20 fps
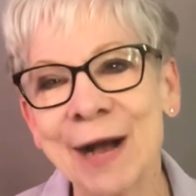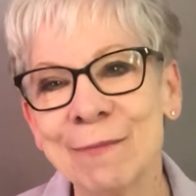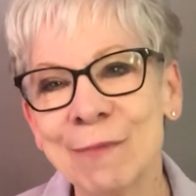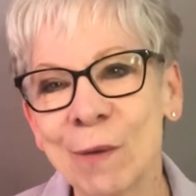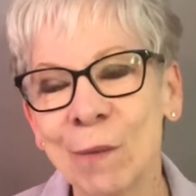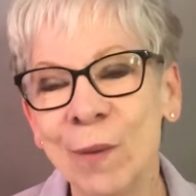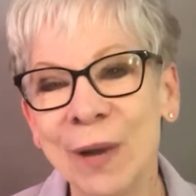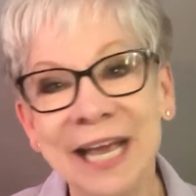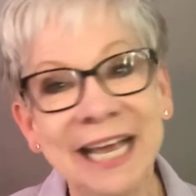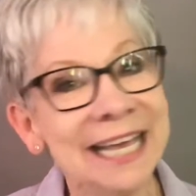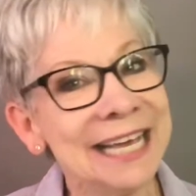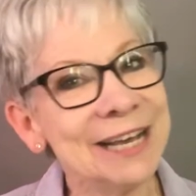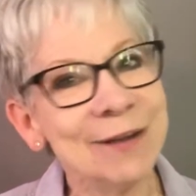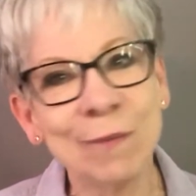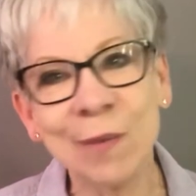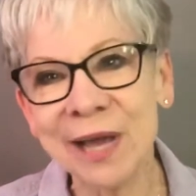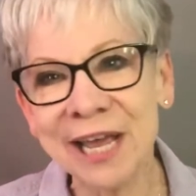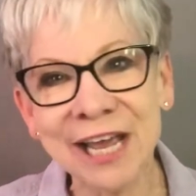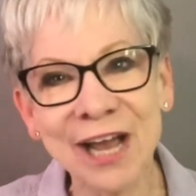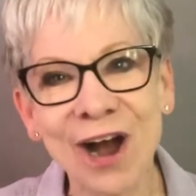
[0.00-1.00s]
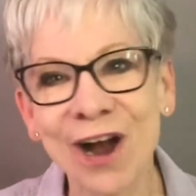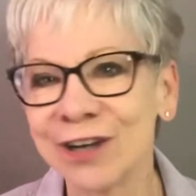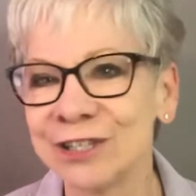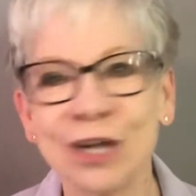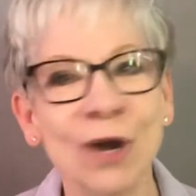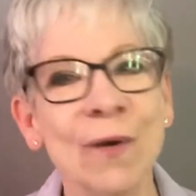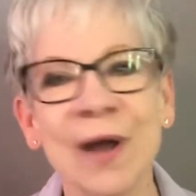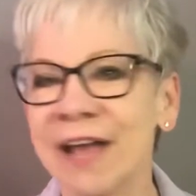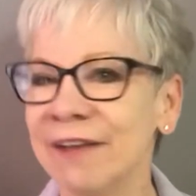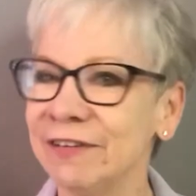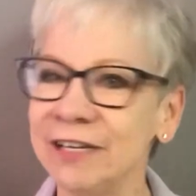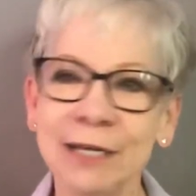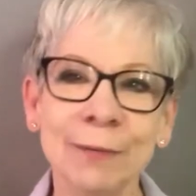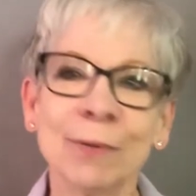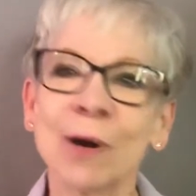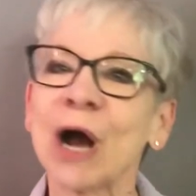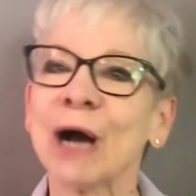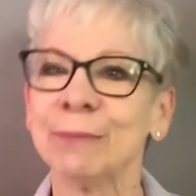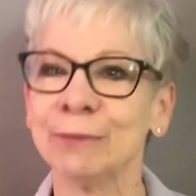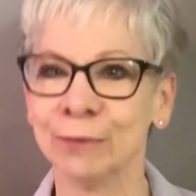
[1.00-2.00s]
We don't have any
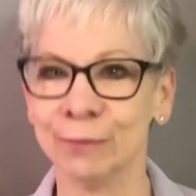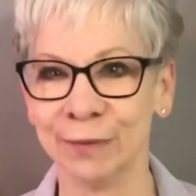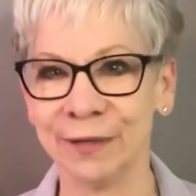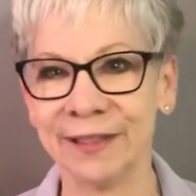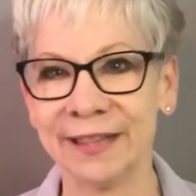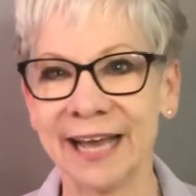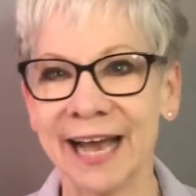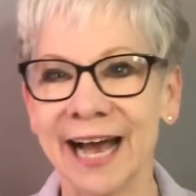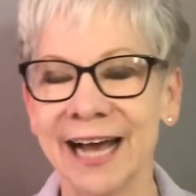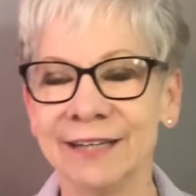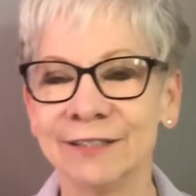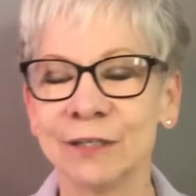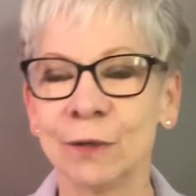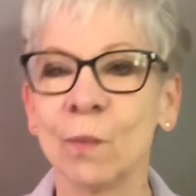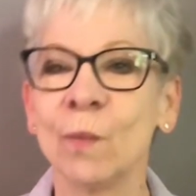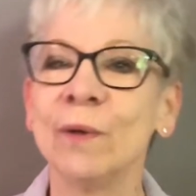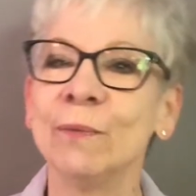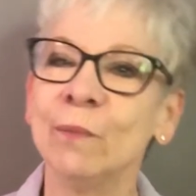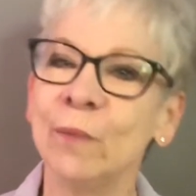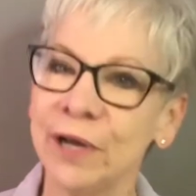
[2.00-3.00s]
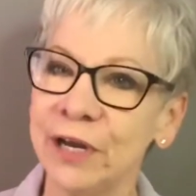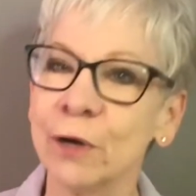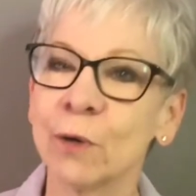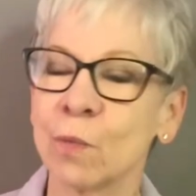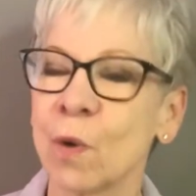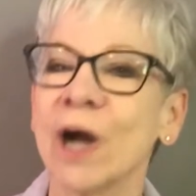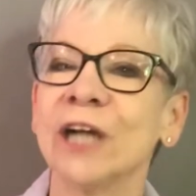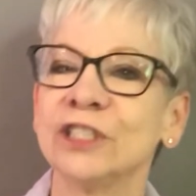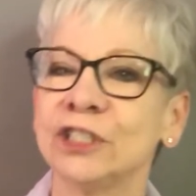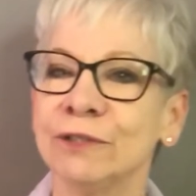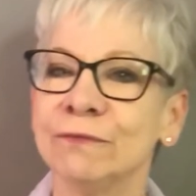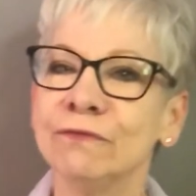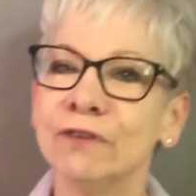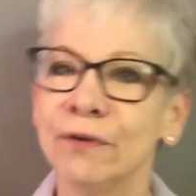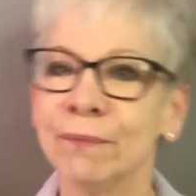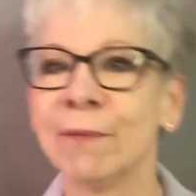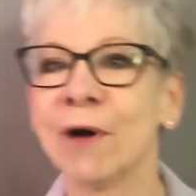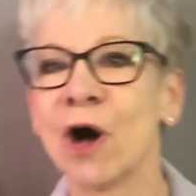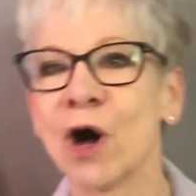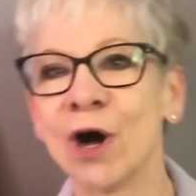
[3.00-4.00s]
problem with that when we are watching
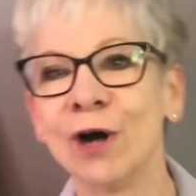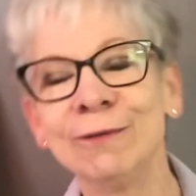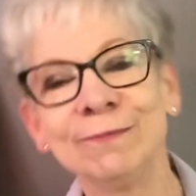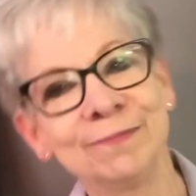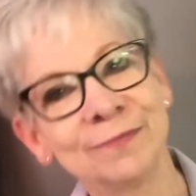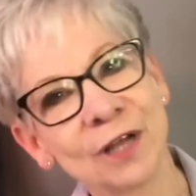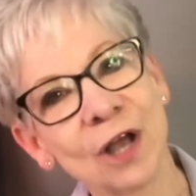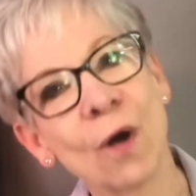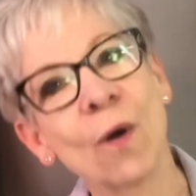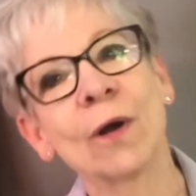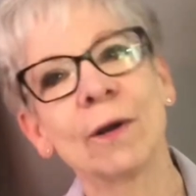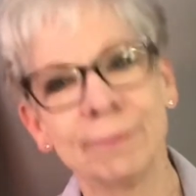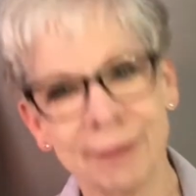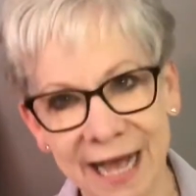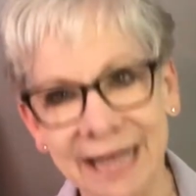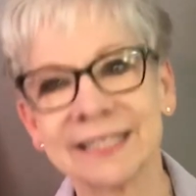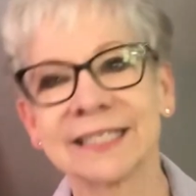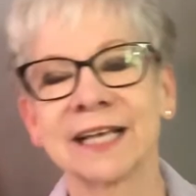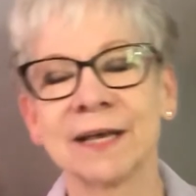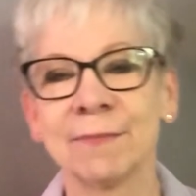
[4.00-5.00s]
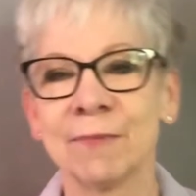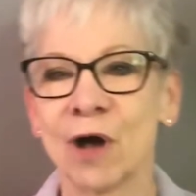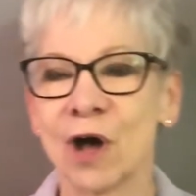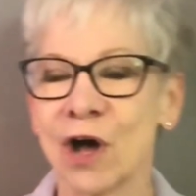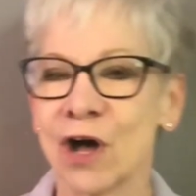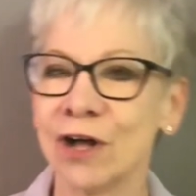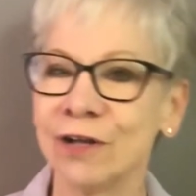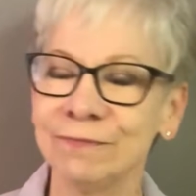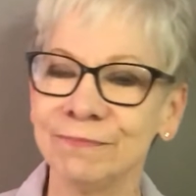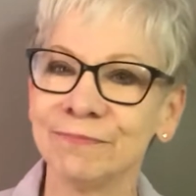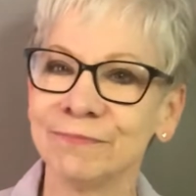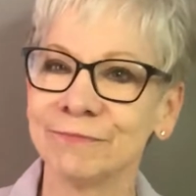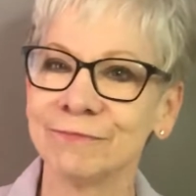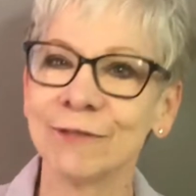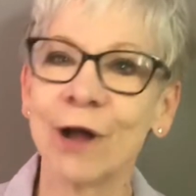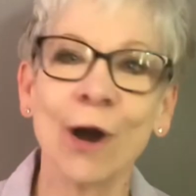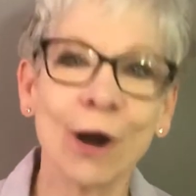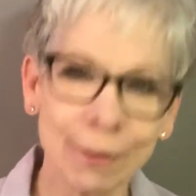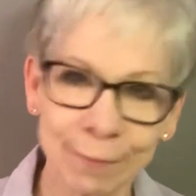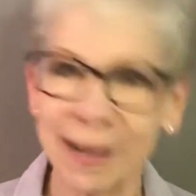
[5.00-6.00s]
football or basketball
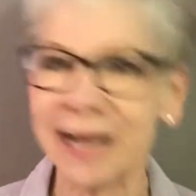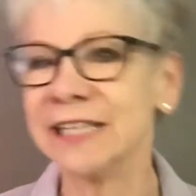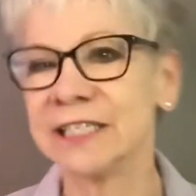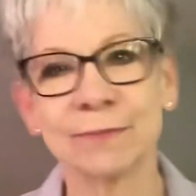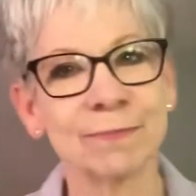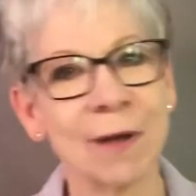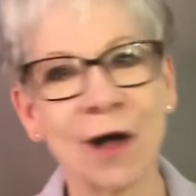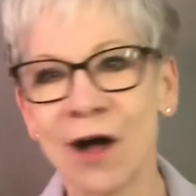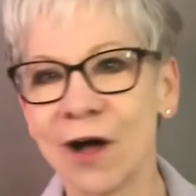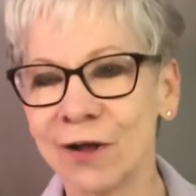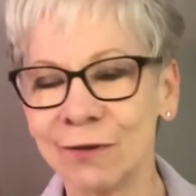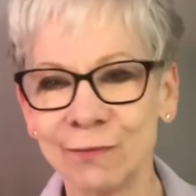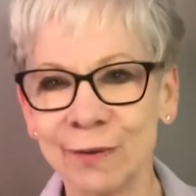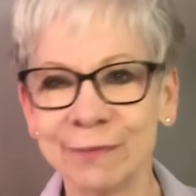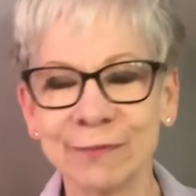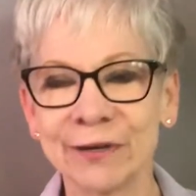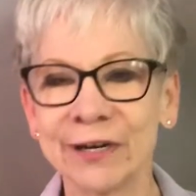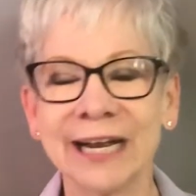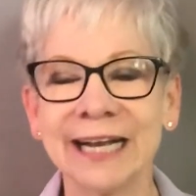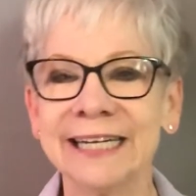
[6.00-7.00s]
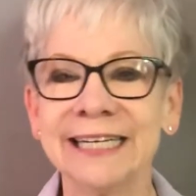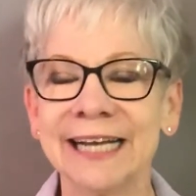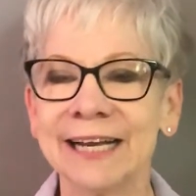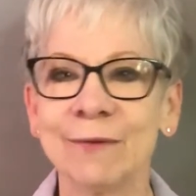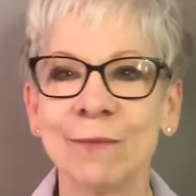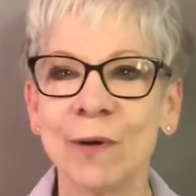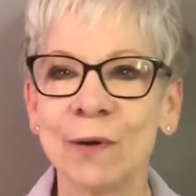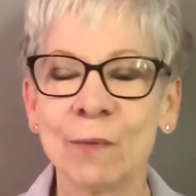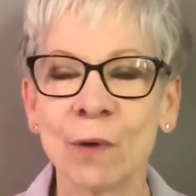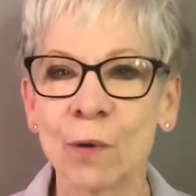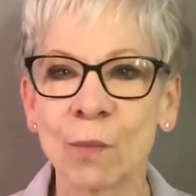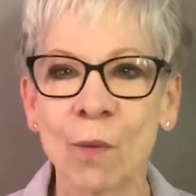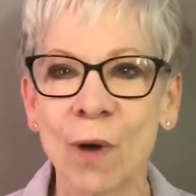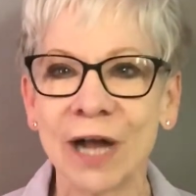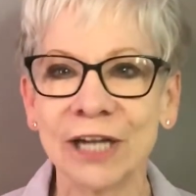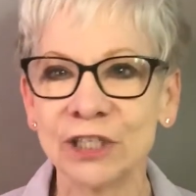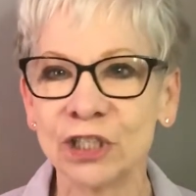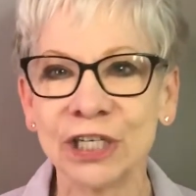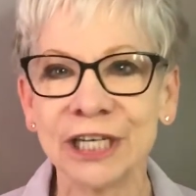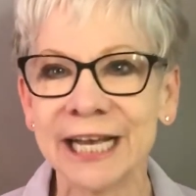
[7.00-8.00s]
or baseball, when we're
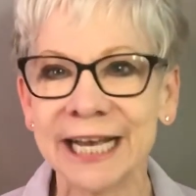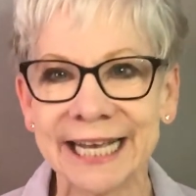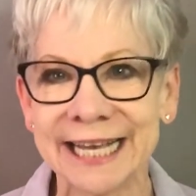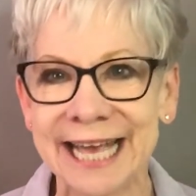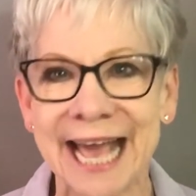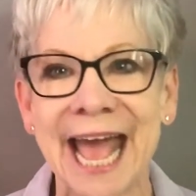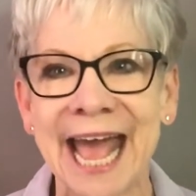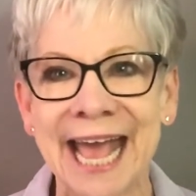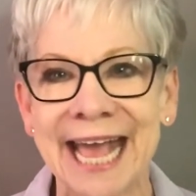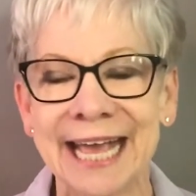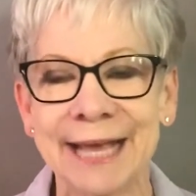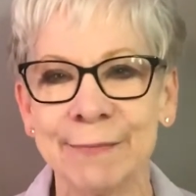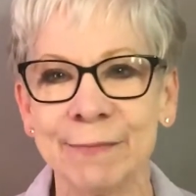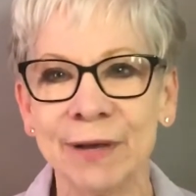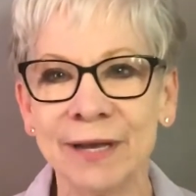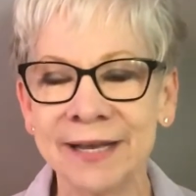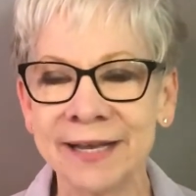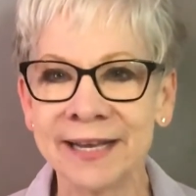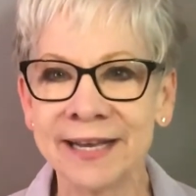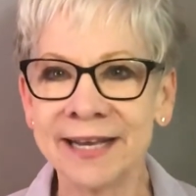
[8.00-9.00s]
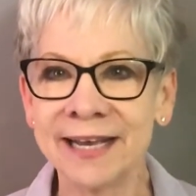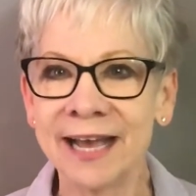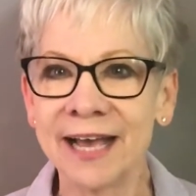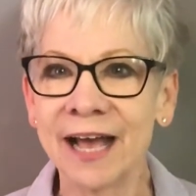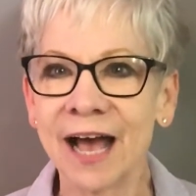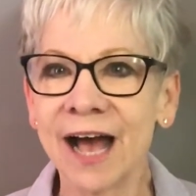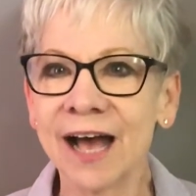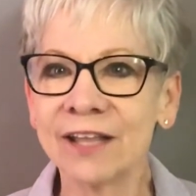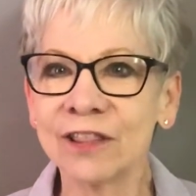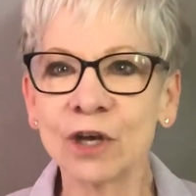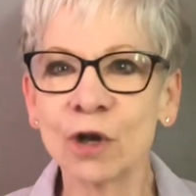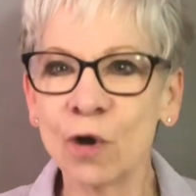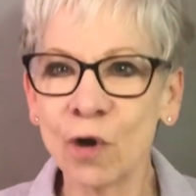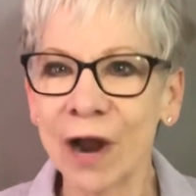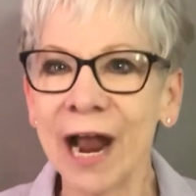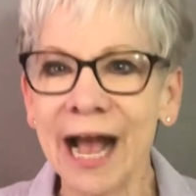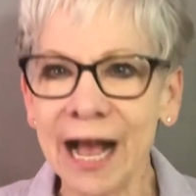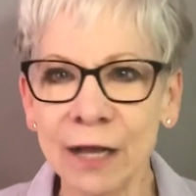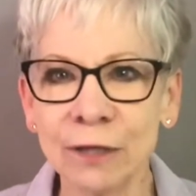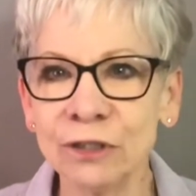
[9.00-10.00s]
watching a game. The
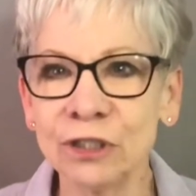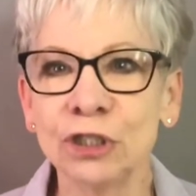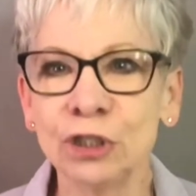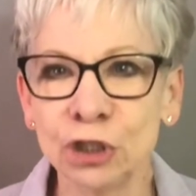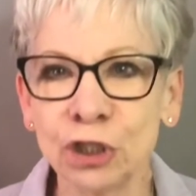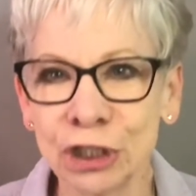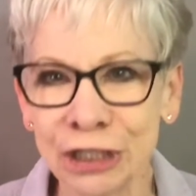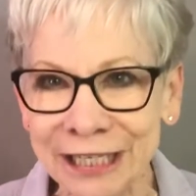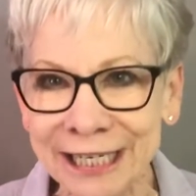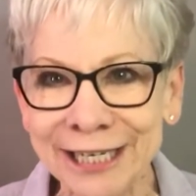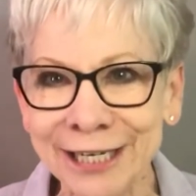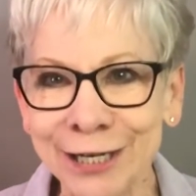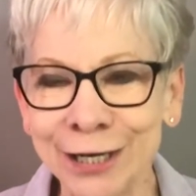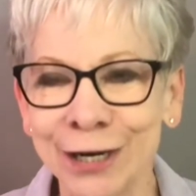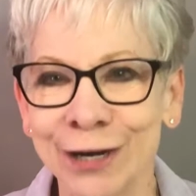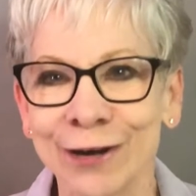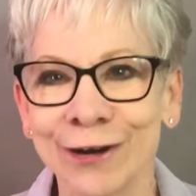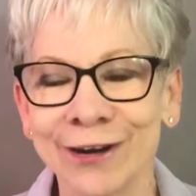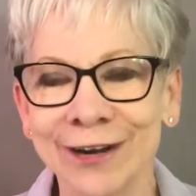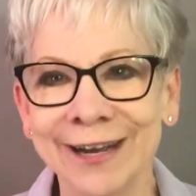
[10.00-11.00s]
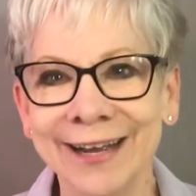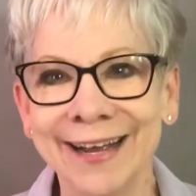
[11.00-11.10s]
crowds cheer